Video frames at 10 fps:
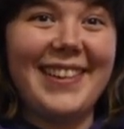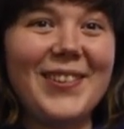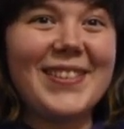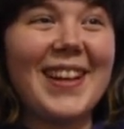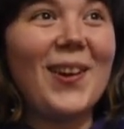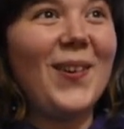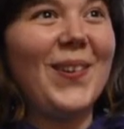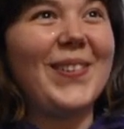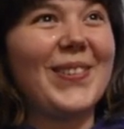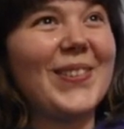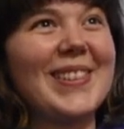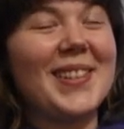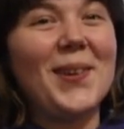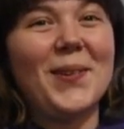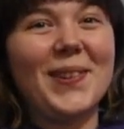I was like, oh, so he's
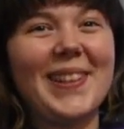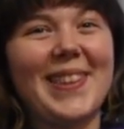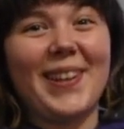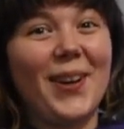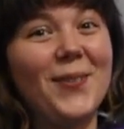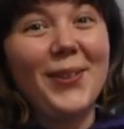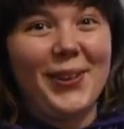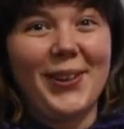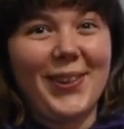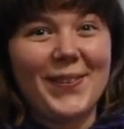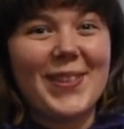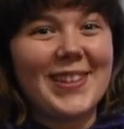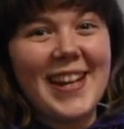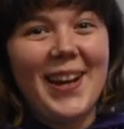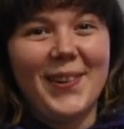not only the governor of the
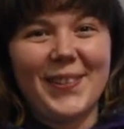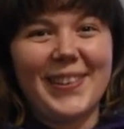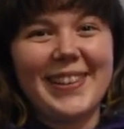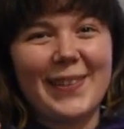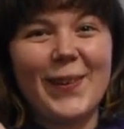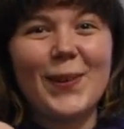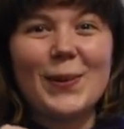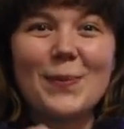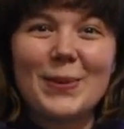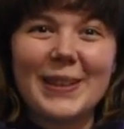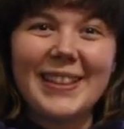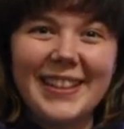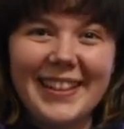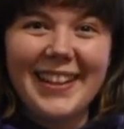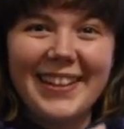town, he's also a
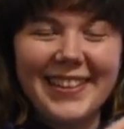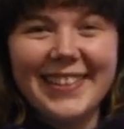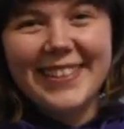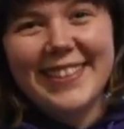billionaire?